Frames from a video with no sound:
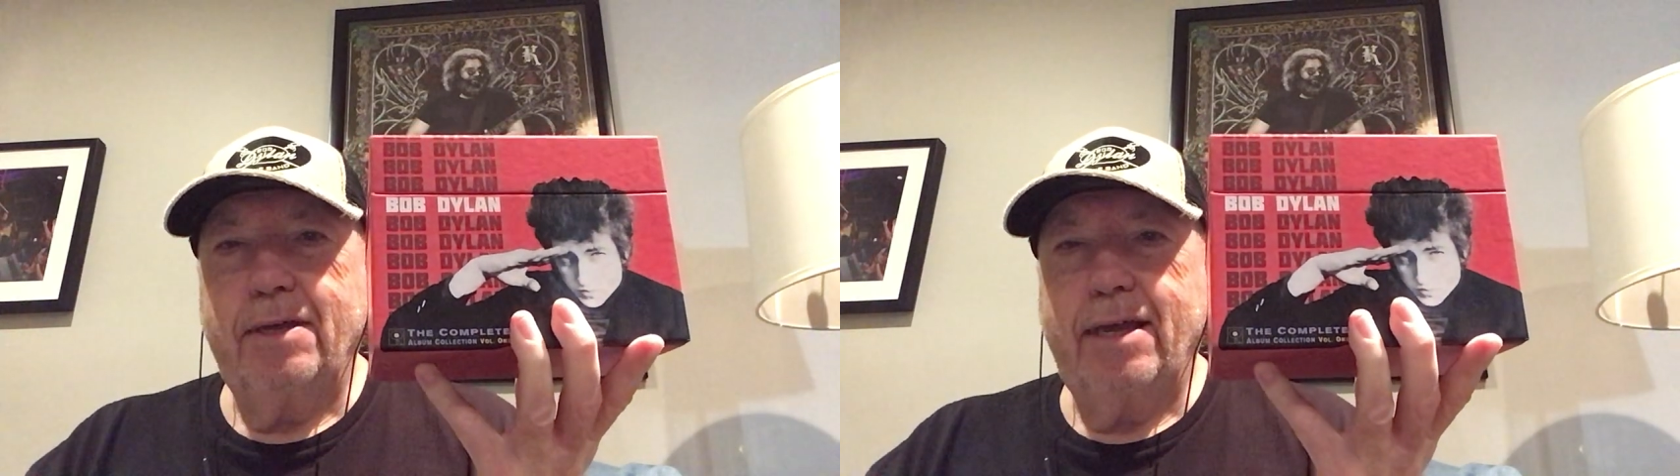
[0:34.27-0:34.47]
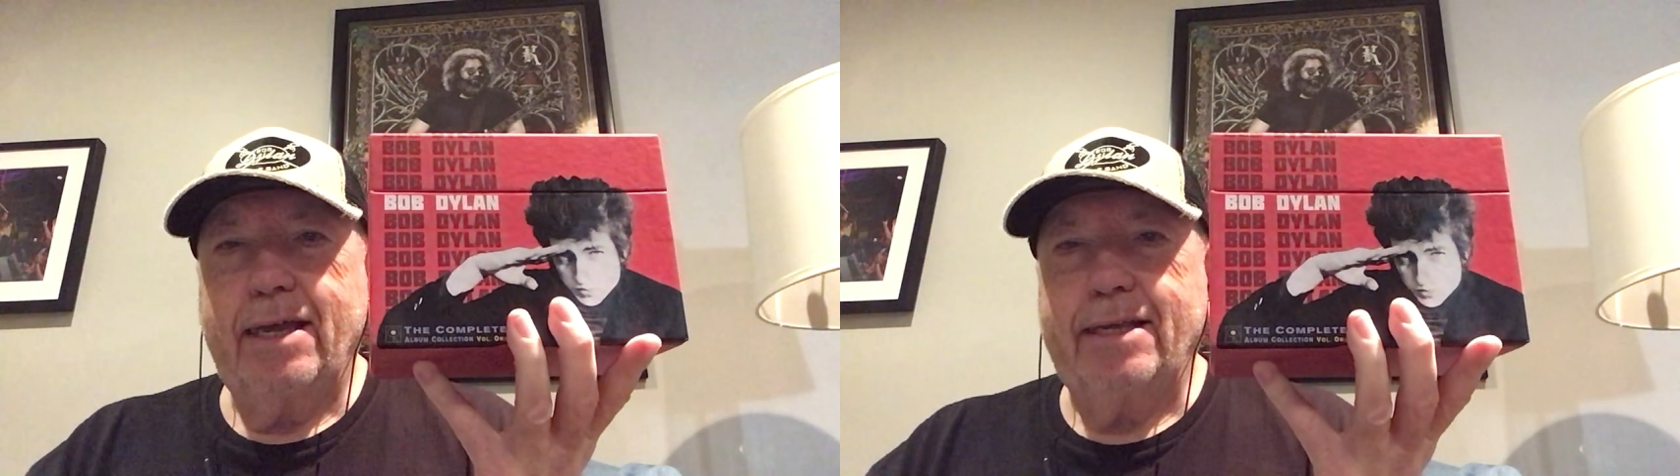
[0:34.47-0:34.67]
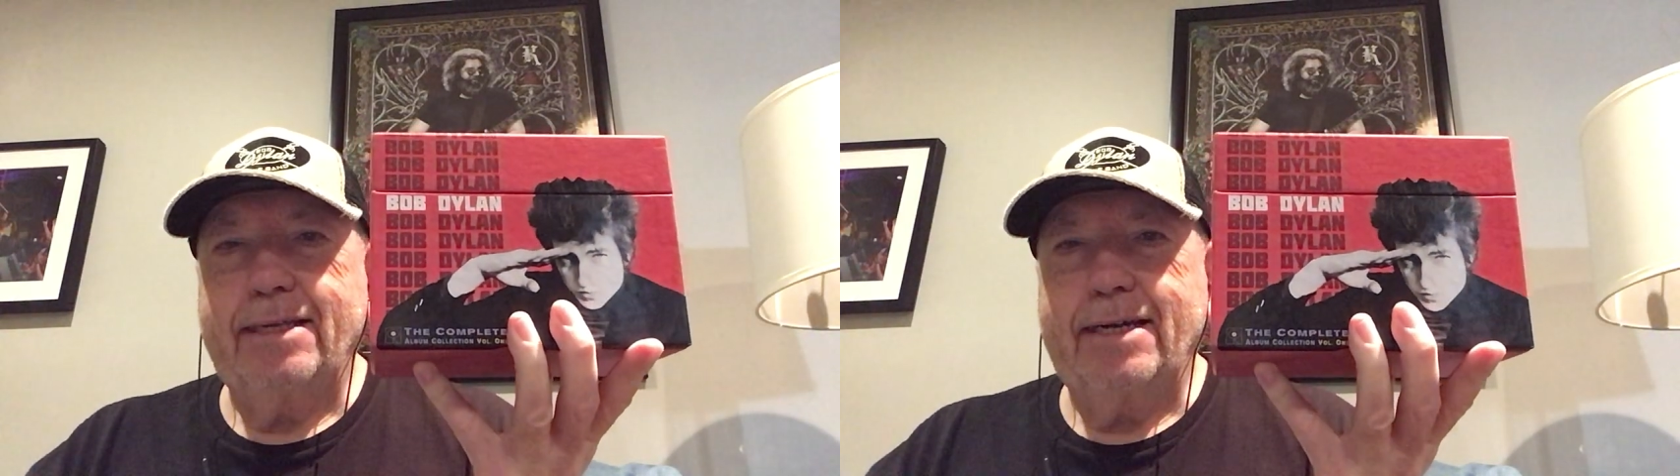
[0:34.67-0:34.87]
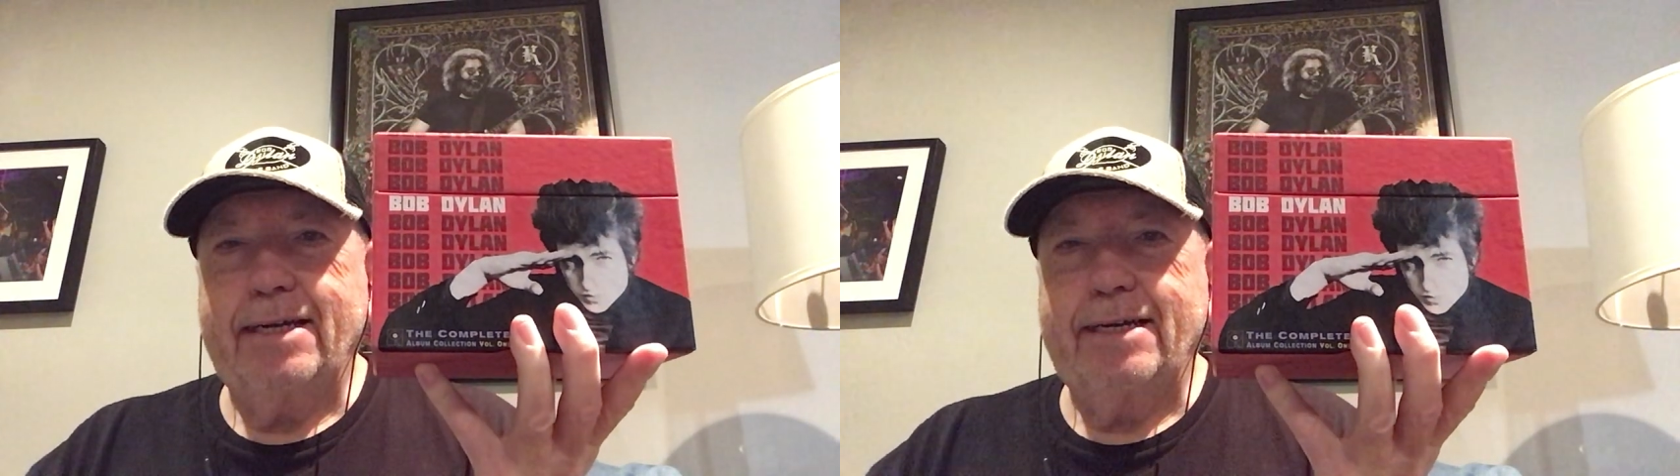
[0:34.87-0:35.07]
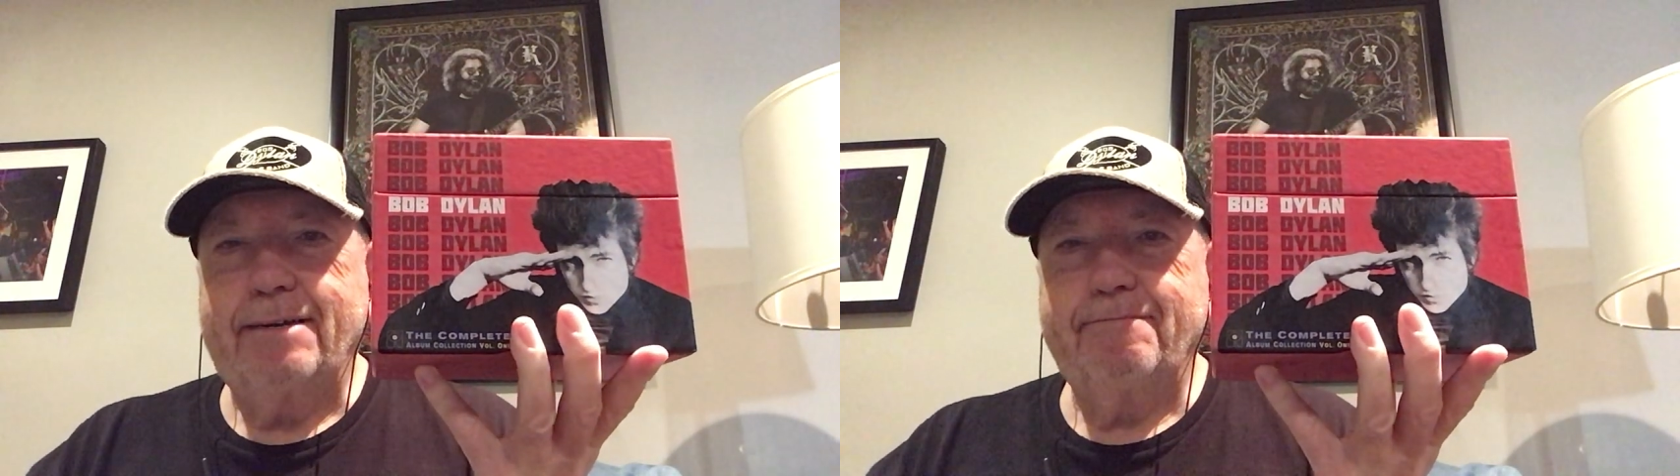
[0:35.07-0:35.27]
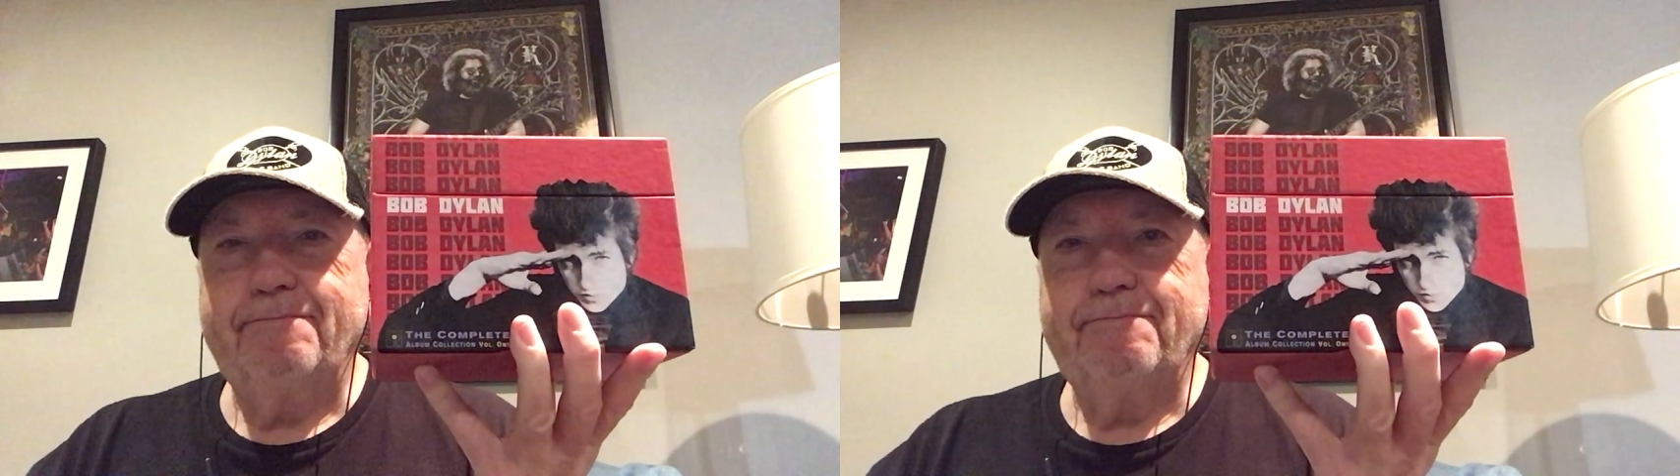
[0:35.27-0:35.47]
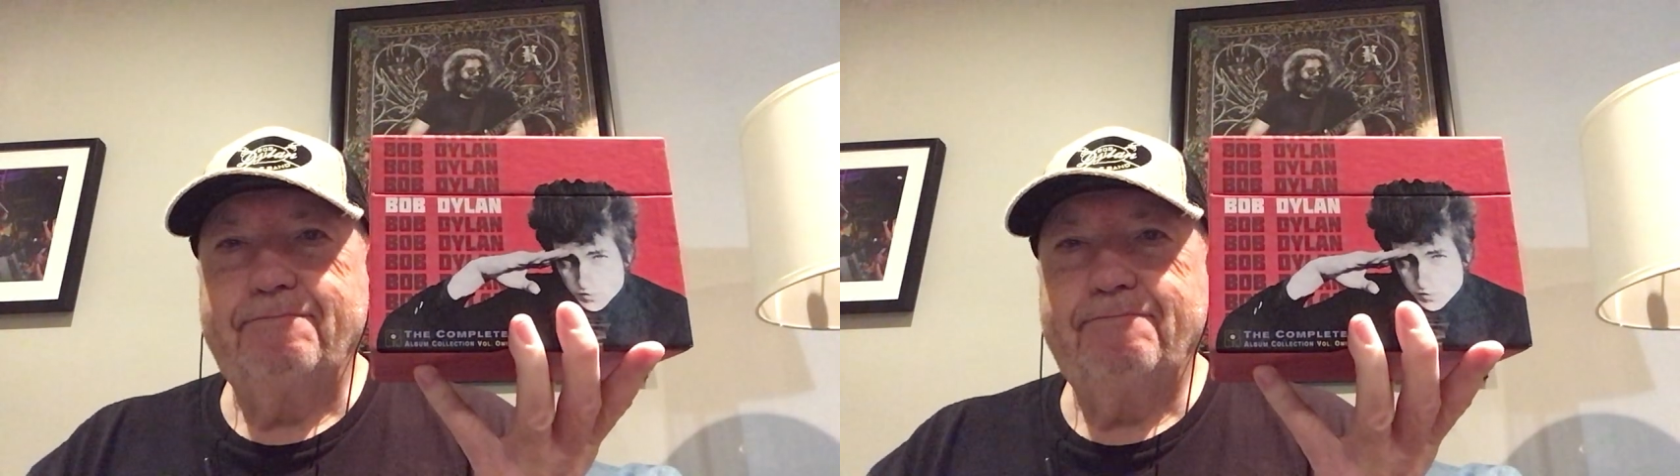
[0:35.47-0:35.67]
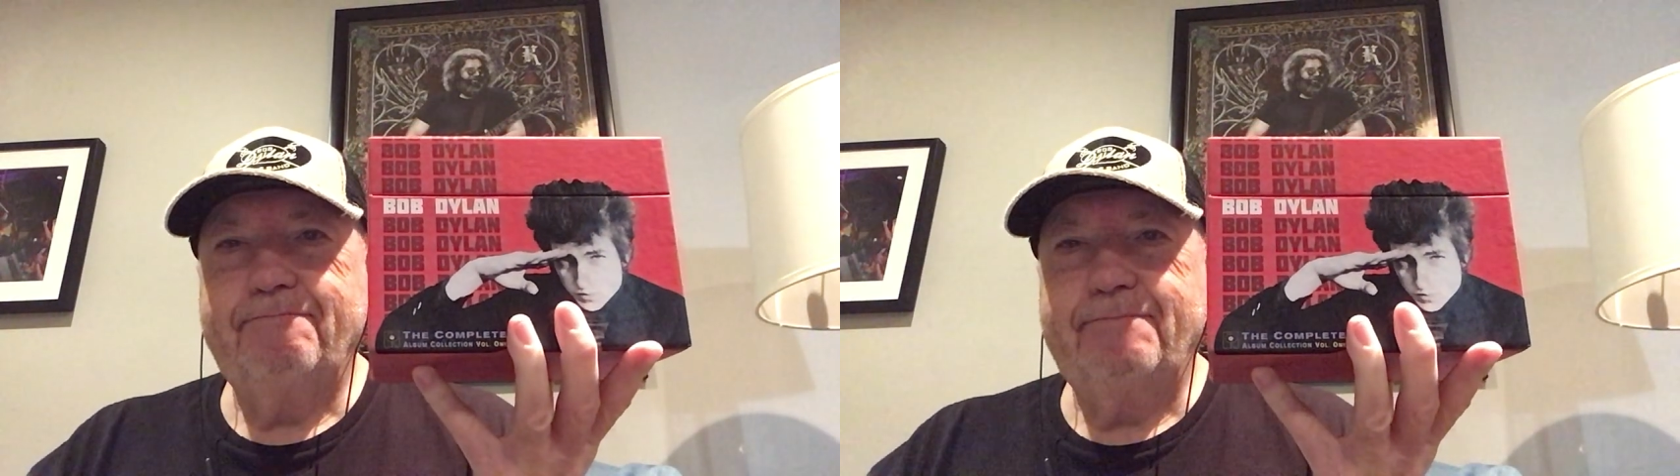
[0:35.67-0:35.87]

and